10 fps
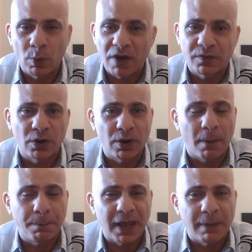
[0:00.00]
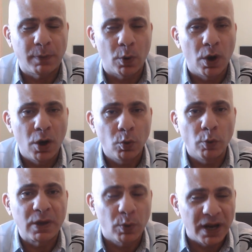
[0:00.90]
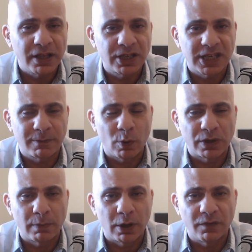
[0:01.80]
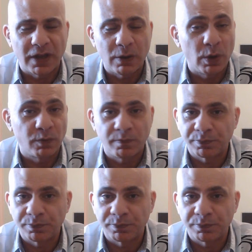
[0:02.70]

Whether or not people will be willing to support the movie with,